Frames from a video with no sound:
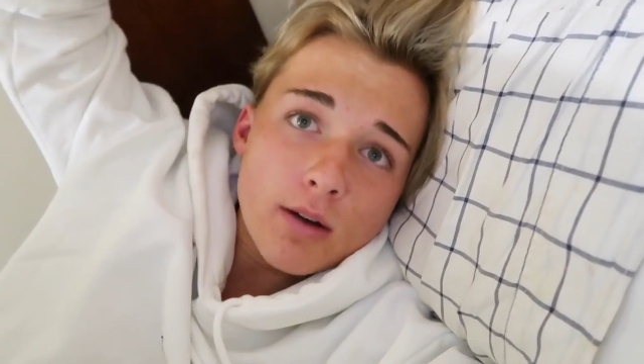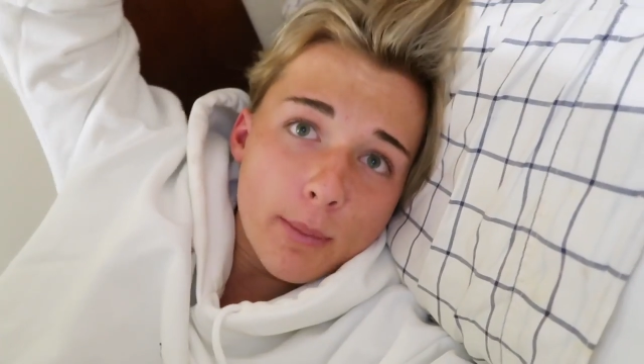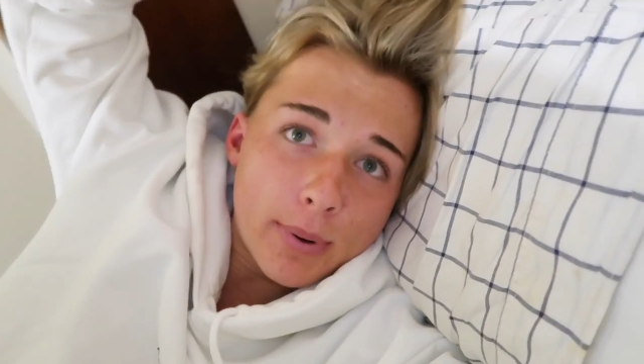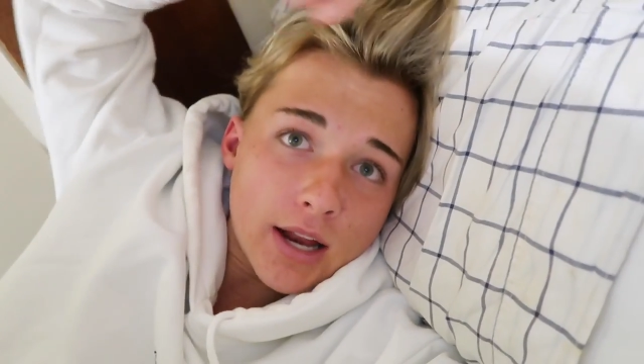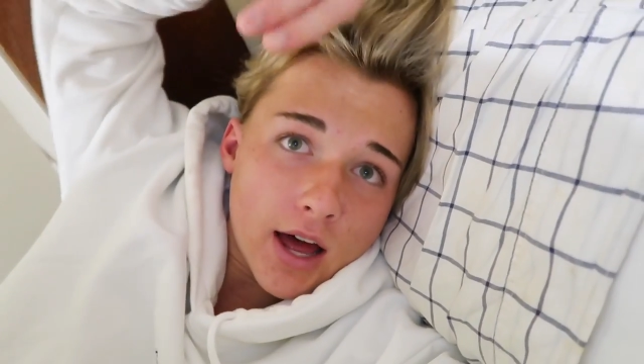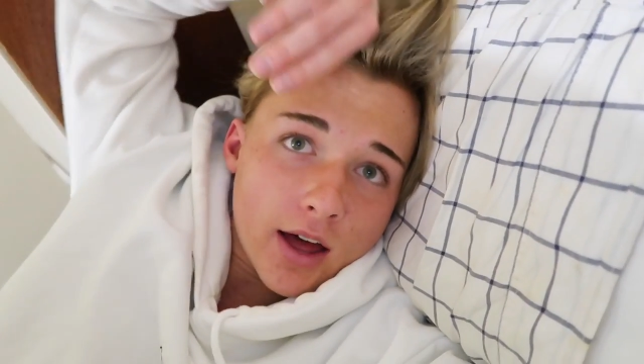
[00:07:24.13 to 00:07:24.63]
My
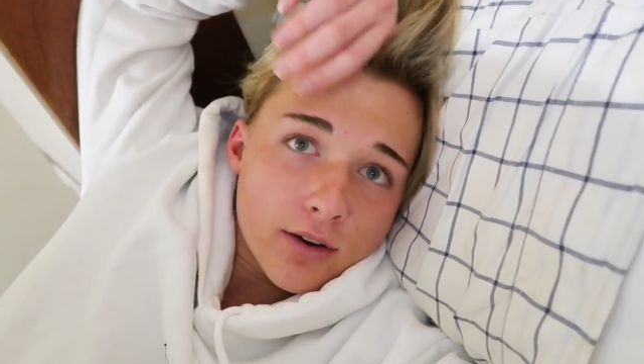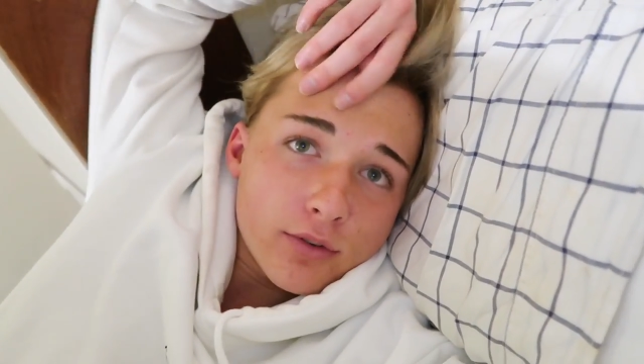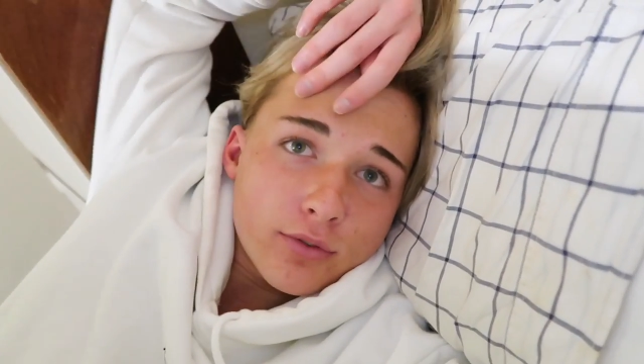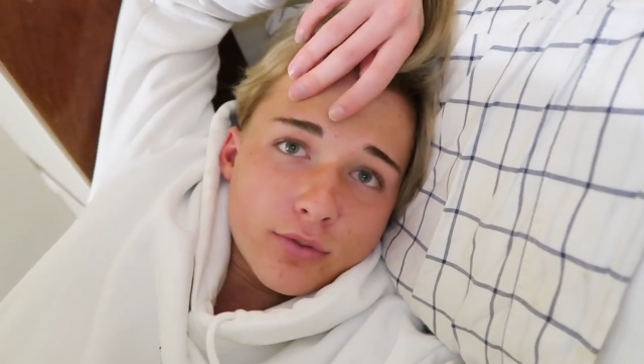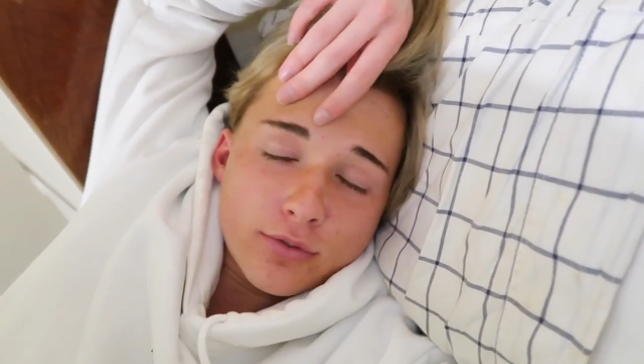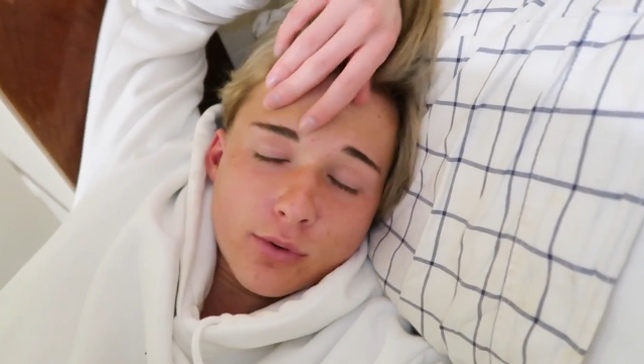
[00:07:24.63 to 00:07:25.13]
plan
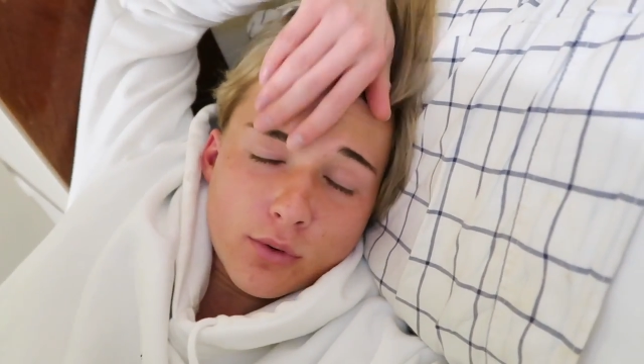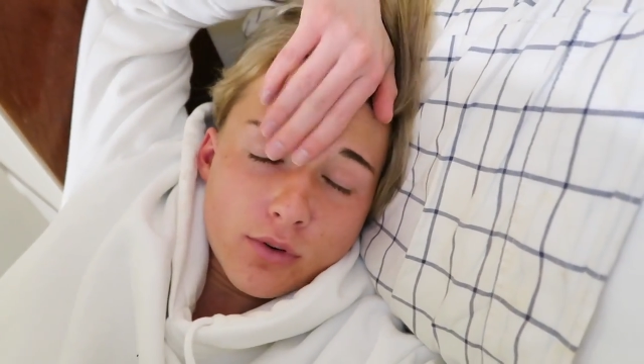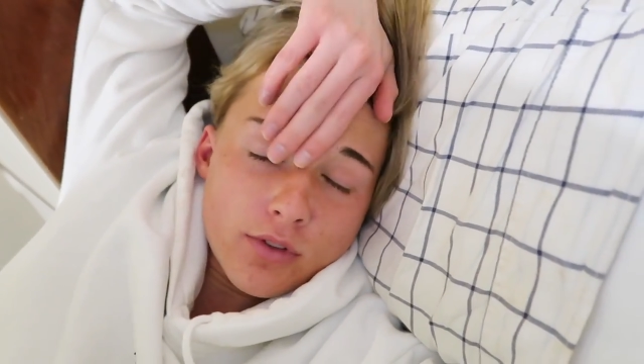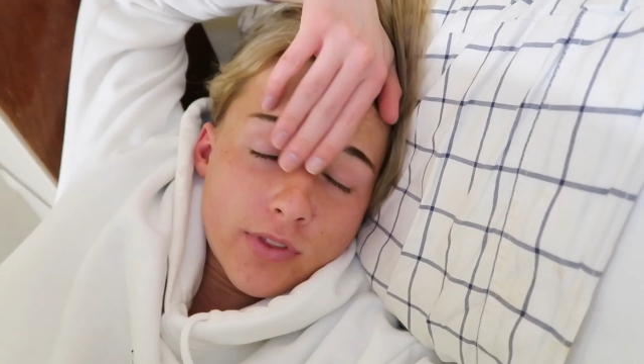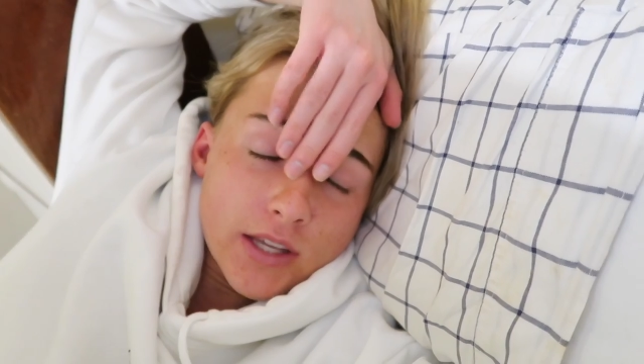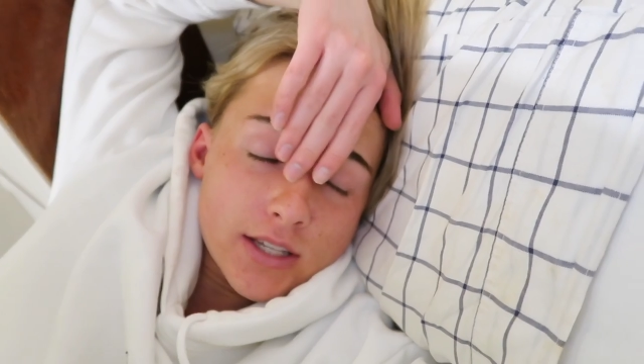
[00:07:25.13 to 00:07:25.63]

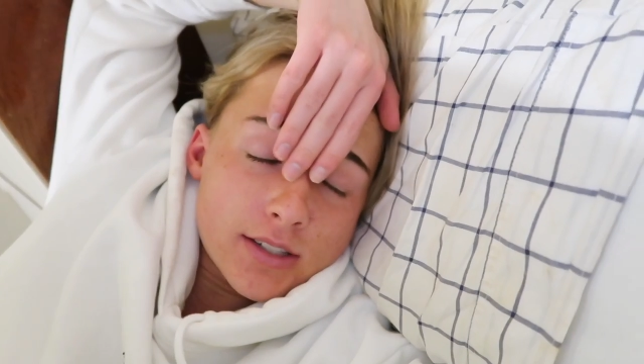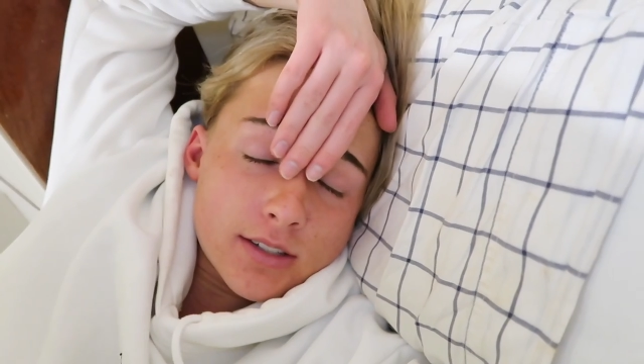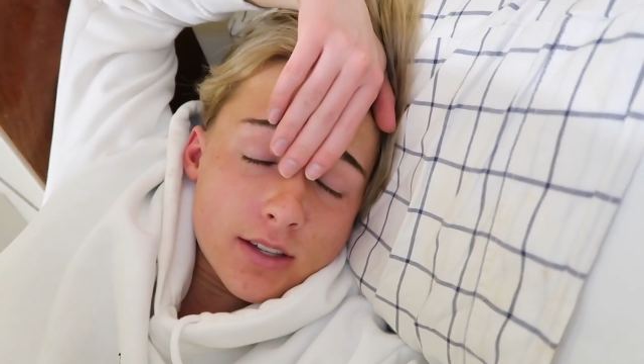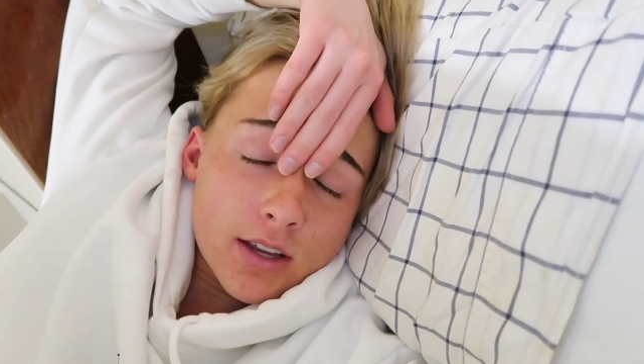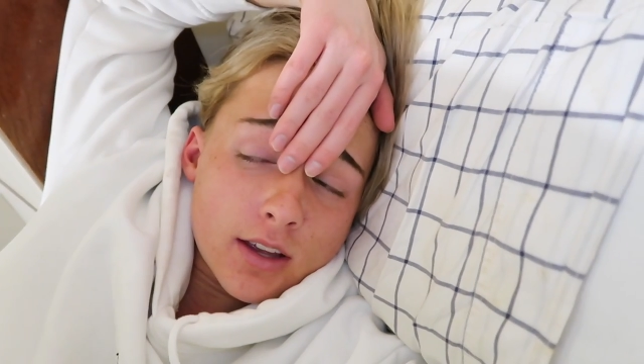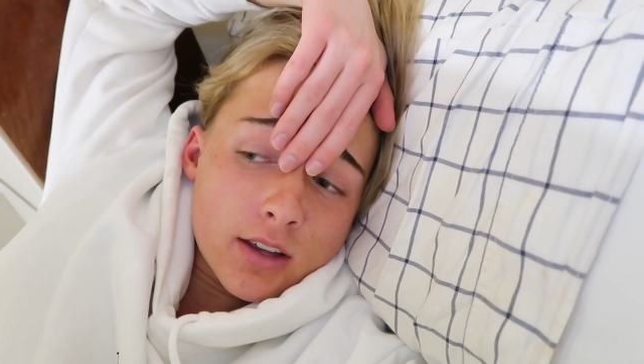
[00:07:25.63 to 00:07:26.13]
for
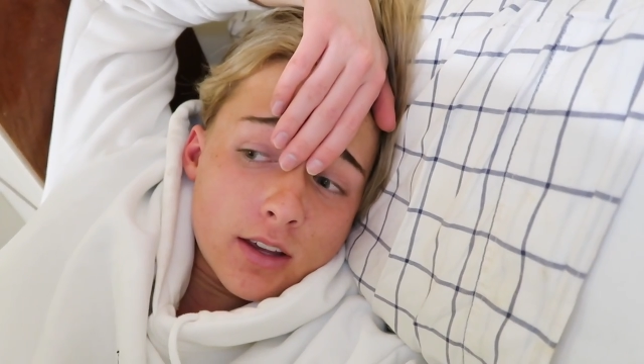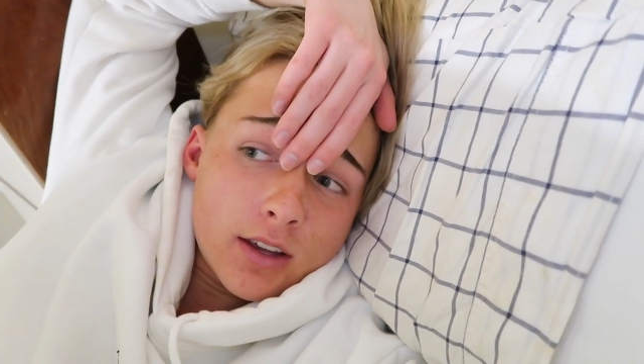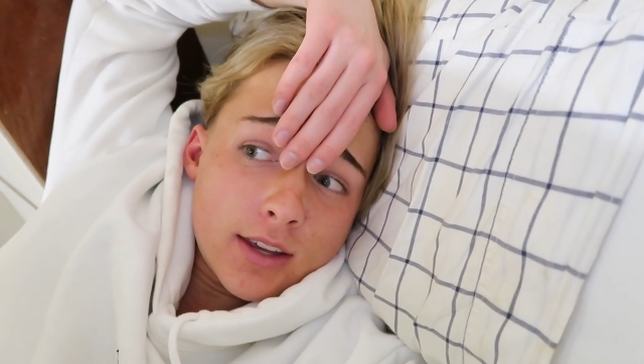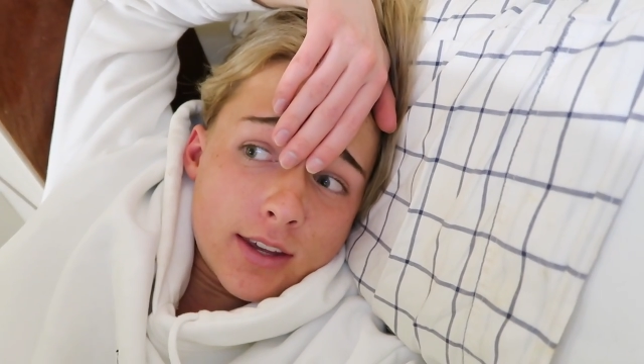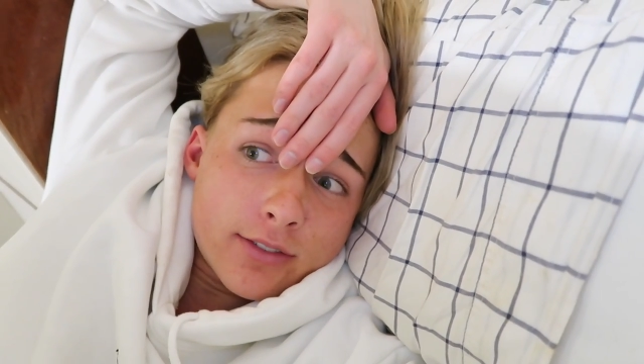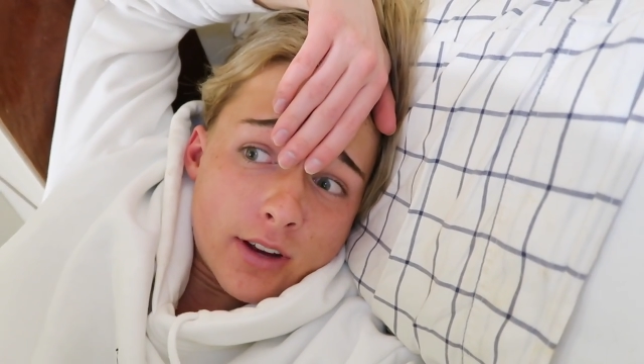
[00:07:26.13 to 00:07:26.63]
this
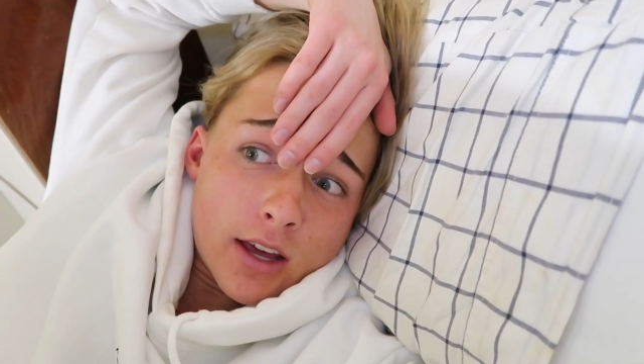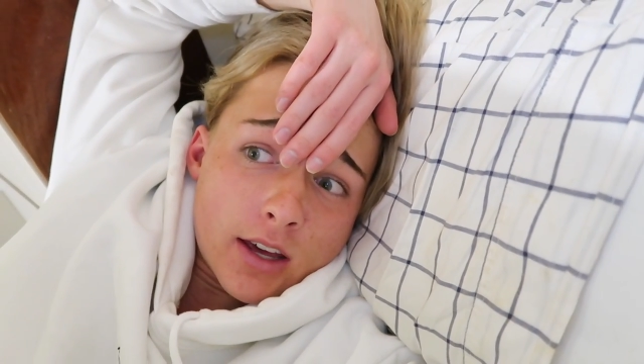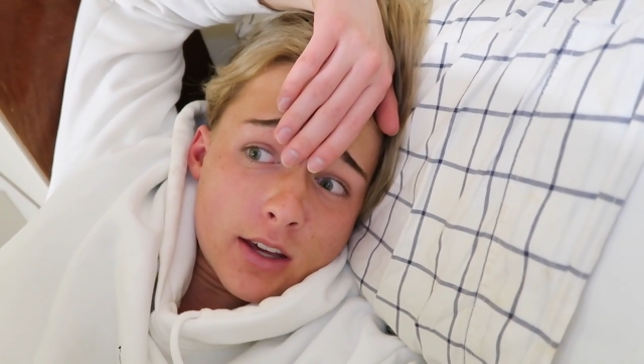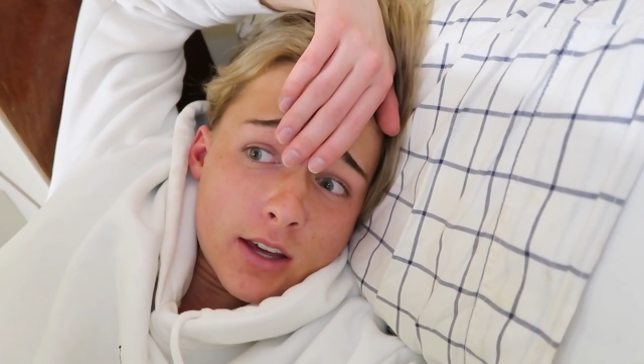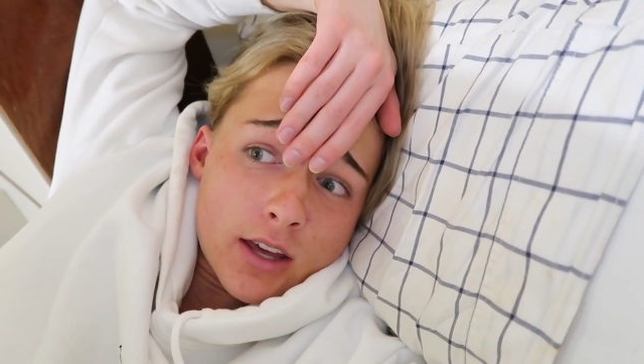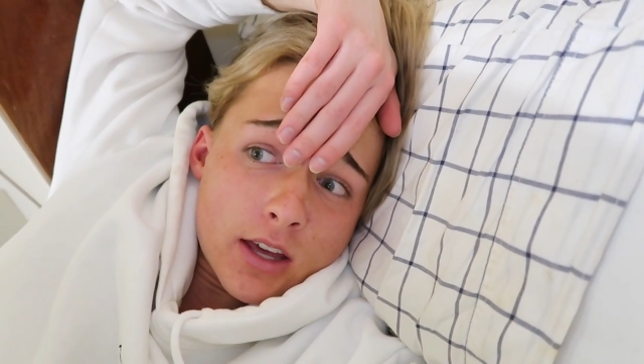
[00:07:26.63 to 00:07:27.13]

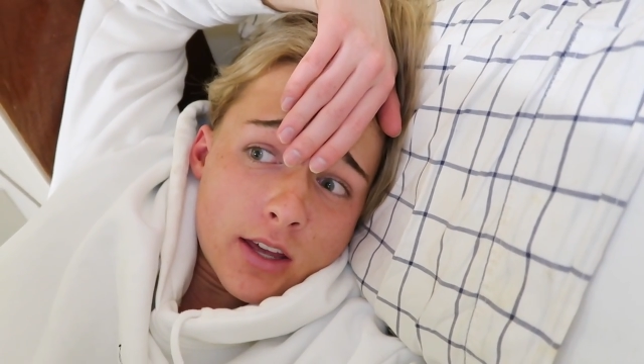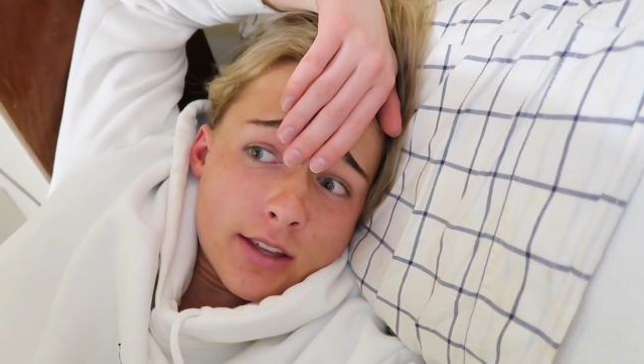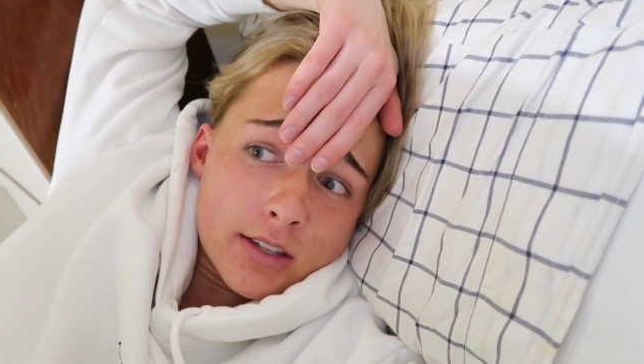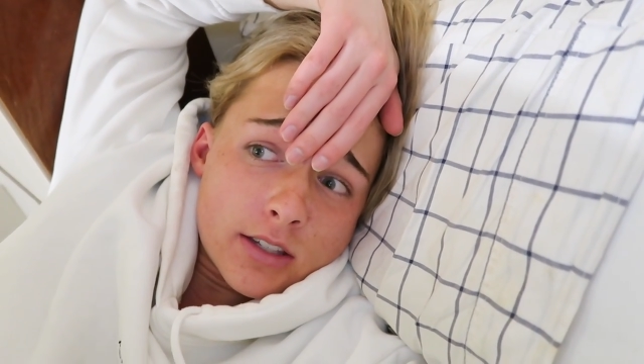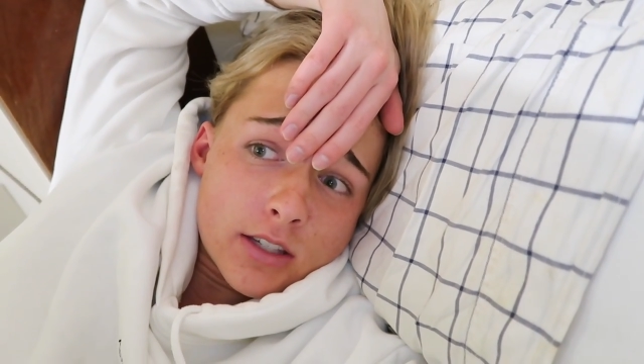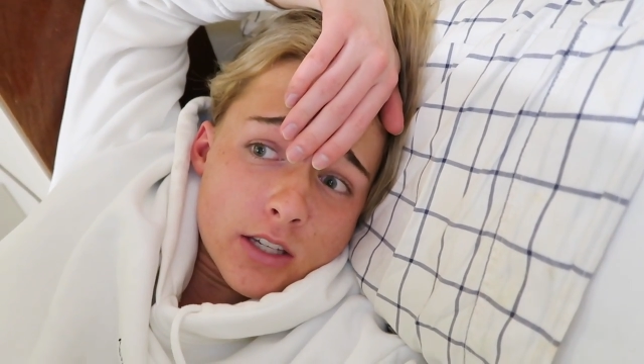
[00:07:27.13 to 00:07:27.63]
evening
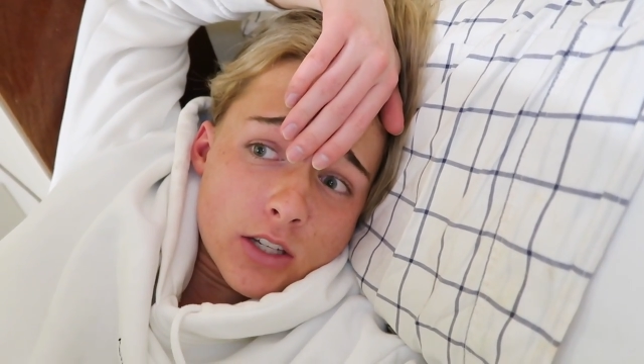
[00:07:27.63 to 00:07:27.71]
is